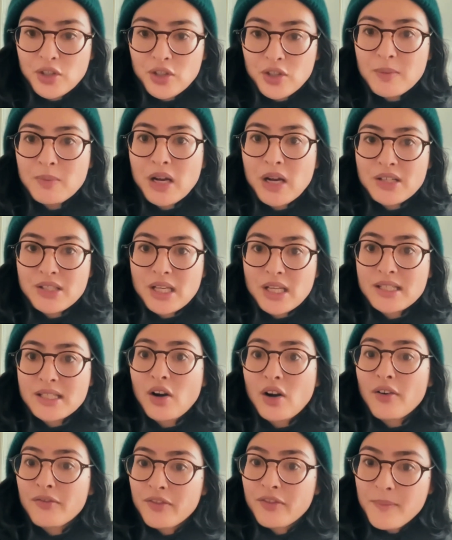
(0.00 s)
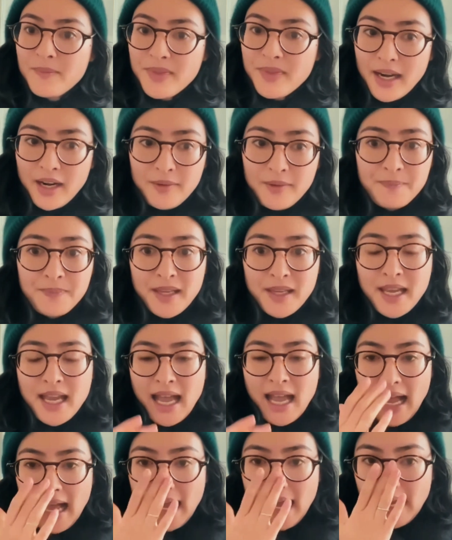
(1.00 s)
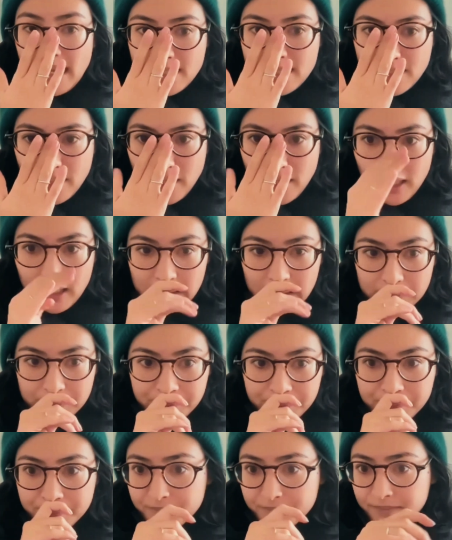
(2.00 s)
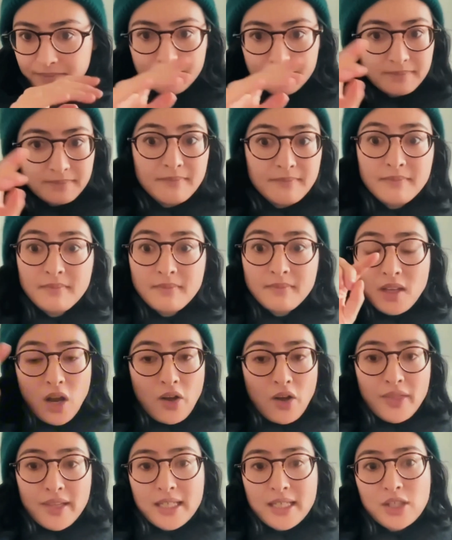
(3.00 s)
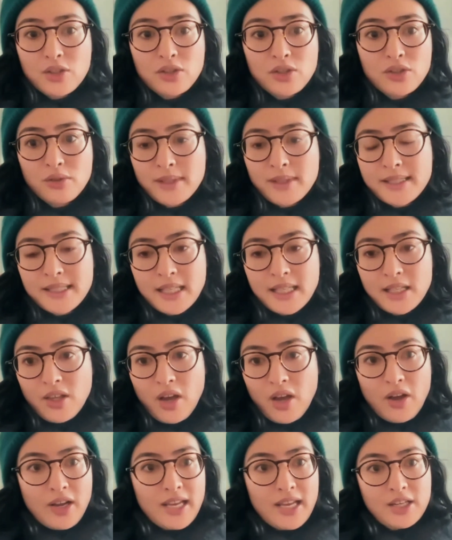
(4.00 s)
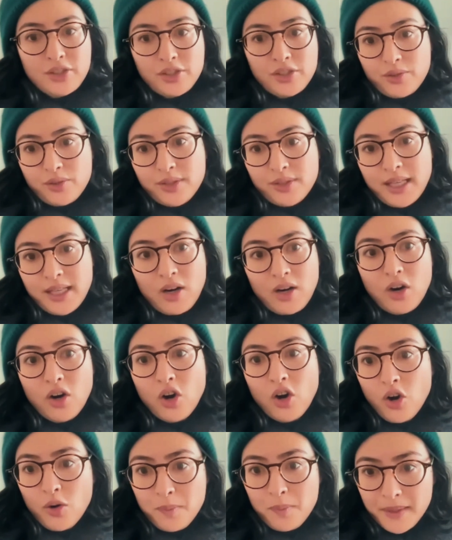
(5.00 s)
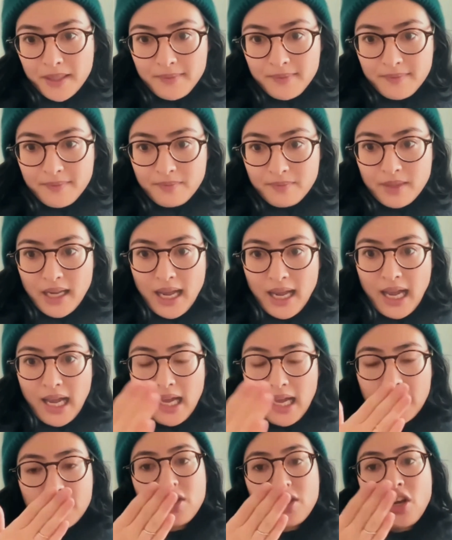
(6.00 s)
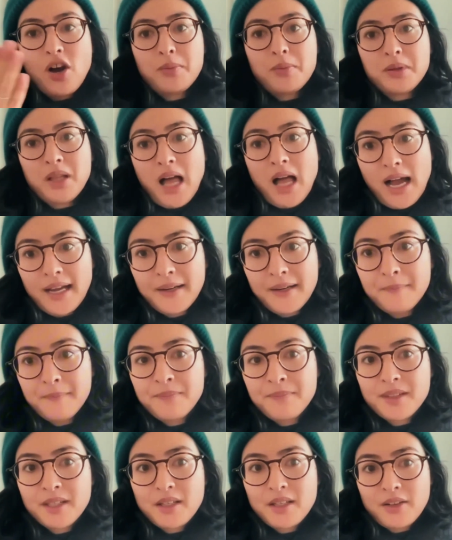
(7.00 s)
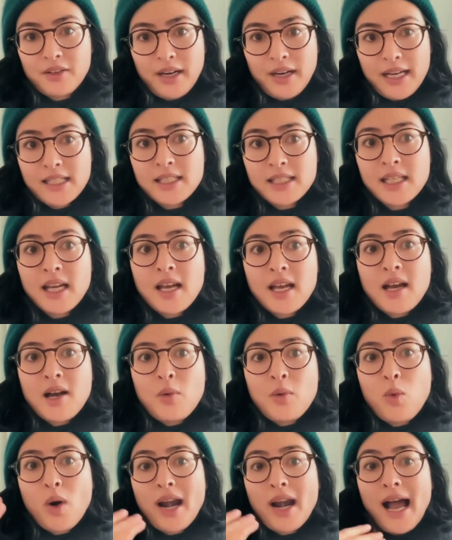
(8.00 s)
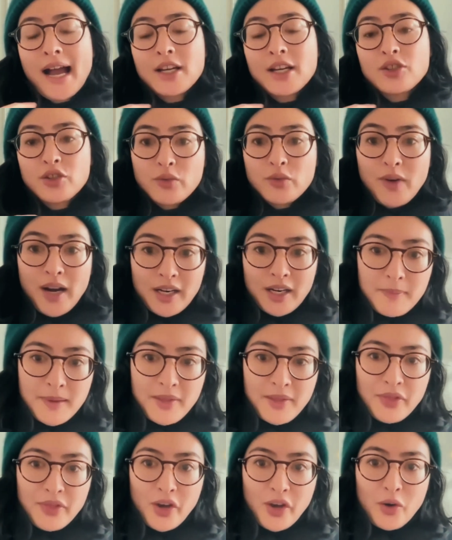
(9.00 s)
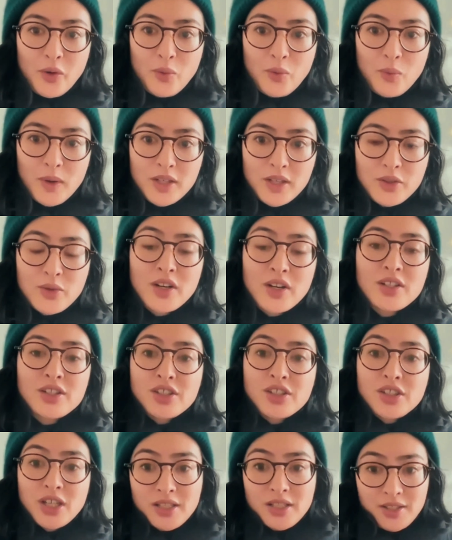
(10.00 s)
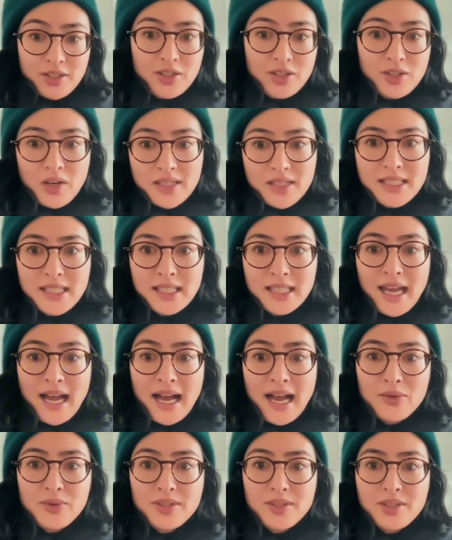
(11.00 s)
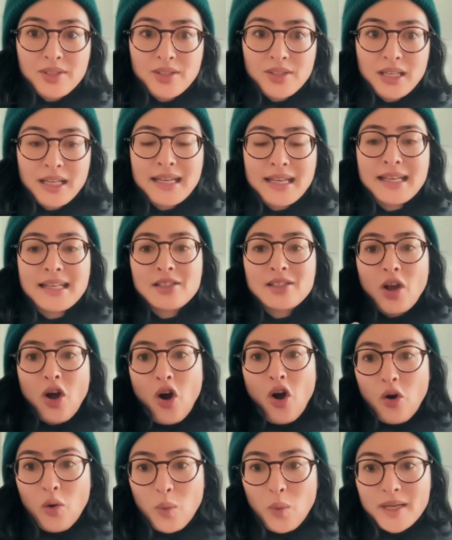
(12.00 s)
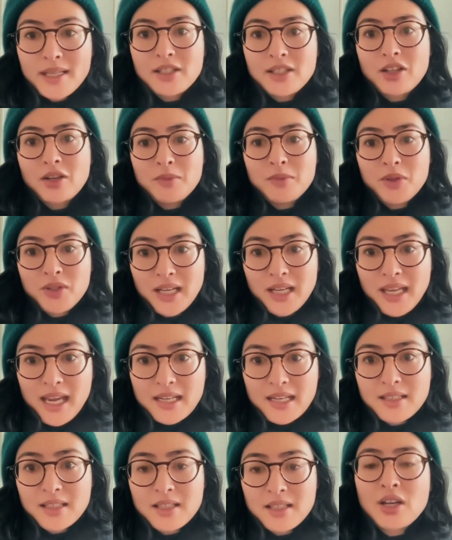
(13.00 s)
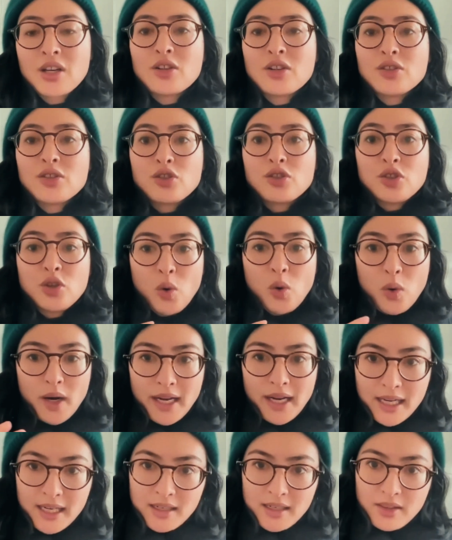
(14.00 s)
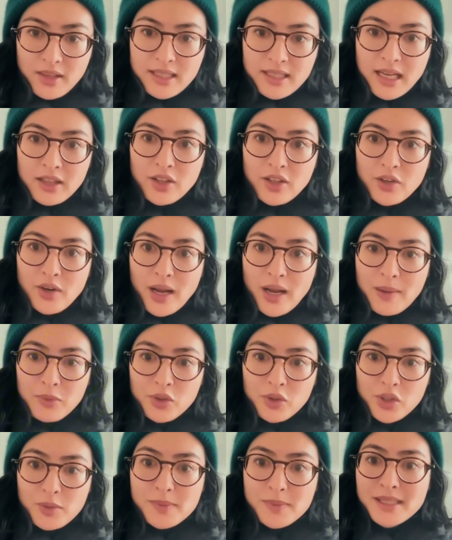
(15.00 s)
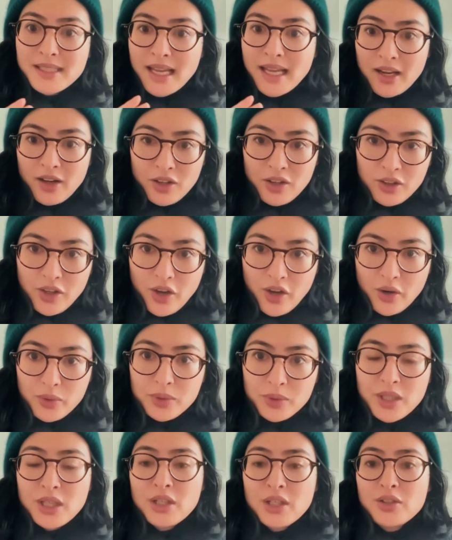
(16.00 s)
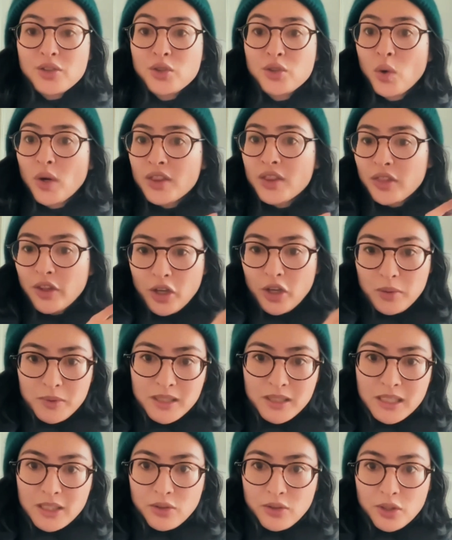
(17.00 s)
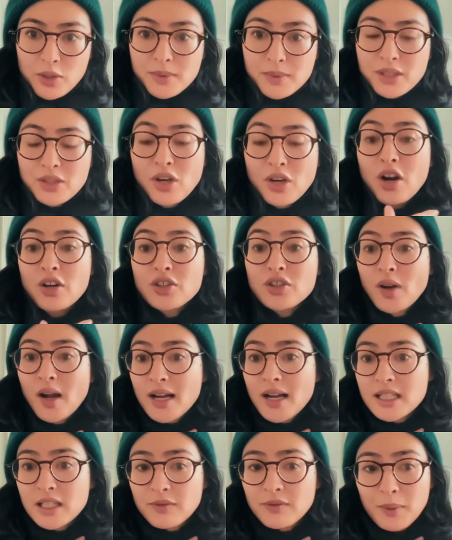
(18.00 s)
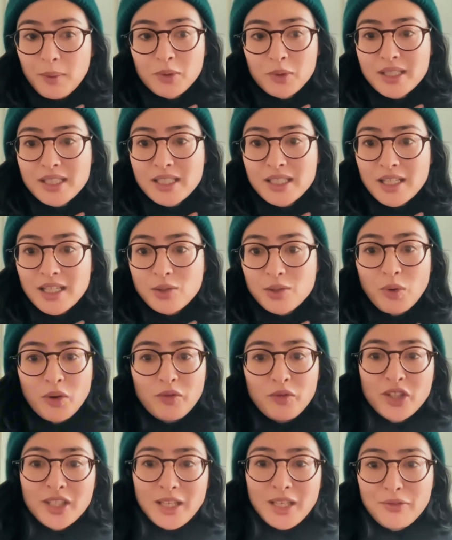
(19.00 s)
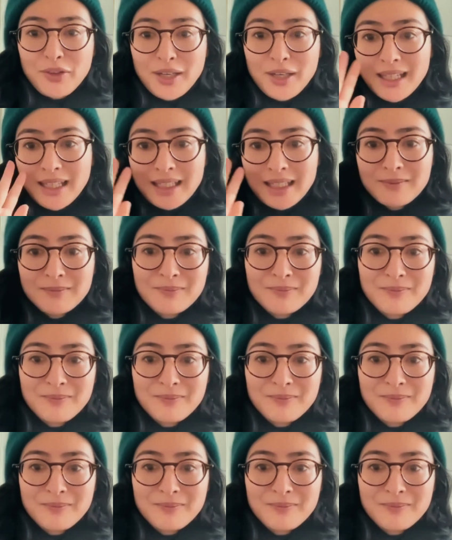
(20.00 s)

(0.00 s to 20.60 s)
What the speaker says: the projects that are from there, and all they need to do is see the issues that are open and apply. Right. What I do recommend, though, when you're just starting out, is always communicate. Join the Telegram groups, say hello, join the community groups, talk to us from OnlyDust. We're really friendly,